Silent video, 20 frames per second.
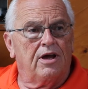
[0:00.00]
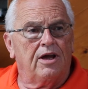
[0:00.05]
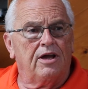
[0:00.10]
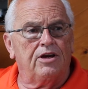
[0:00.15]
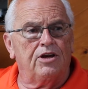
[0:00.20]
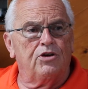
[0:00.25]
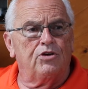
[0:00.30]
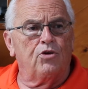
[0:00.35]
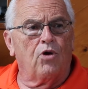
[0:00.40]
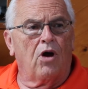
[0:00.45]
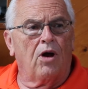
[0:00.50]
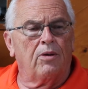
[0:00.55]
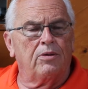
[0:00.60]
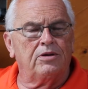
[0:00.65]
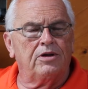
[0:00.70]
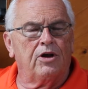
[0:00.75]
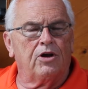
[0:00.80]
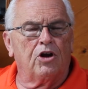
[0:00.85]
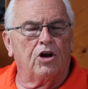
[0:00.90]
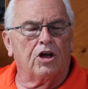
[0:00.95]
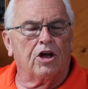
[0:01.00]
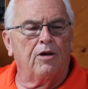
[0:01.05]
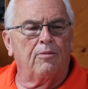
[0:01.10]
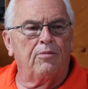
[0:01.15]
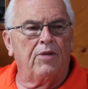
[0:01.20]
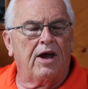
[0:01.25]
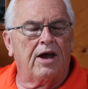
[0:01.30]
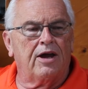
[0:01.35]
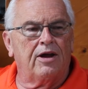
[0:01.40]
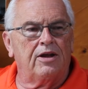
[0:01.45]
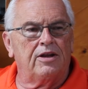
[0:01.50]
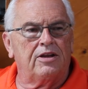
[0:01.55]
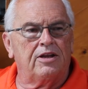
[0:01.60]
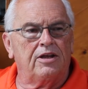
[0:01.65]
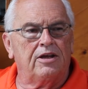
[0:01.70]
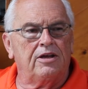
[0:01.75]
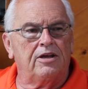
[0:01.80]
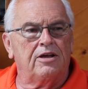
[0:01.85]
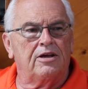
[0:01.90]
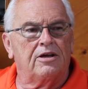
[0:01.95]
and you draw it, you're going to come back at
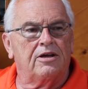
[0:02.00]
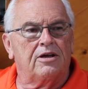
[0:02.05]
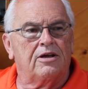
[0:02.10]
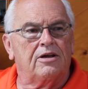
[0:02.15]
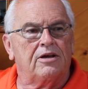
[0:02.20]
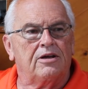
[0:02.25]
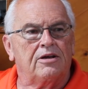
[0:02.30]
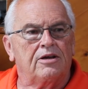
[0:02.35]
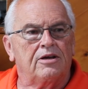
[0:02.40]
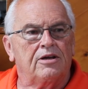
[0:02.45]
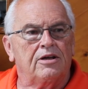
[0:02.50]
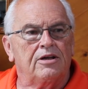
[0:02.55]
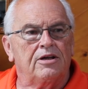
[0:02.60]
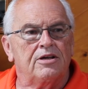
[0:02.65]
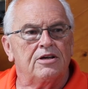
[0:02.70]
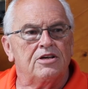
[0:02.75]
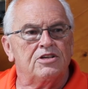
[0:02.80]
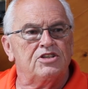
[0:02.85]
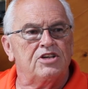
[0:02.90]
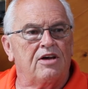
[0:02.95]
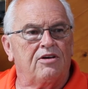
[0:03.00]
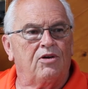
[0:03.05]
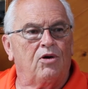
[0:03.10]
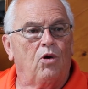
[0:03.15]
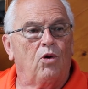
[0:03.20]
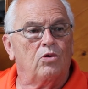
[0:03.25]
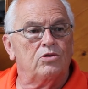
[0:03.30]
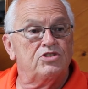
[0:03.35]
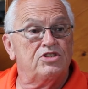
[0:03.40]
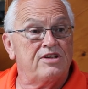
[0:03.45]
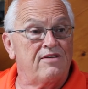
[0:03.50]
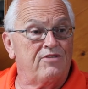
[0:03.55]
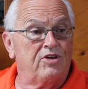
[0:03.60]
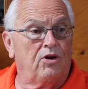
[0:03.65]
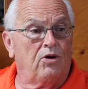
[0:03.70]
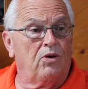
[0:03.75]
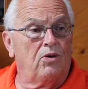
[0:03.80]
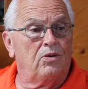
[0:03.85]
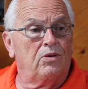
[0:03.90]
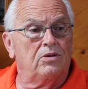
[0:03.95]
the
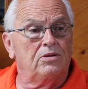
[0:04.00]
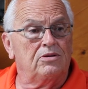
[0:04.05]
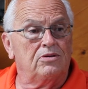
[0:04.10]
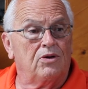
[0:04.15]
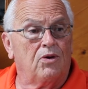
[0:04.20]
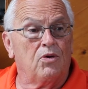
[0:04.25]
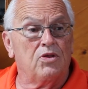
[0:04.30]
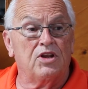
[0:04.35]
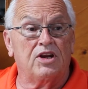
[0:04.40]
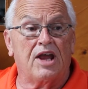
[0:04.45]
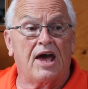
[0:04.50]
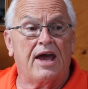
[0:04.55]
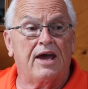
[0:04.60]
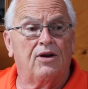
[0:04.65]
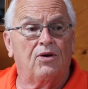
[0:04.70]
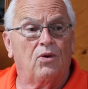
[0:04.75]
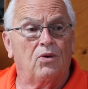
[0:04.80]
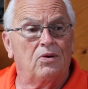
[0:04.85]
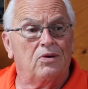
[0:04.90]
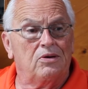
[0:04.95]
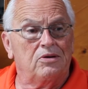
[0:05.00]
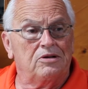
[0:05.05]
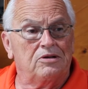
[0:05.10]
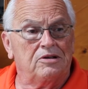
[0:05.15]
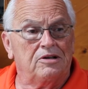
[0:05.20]
7-hole or the 9-hole.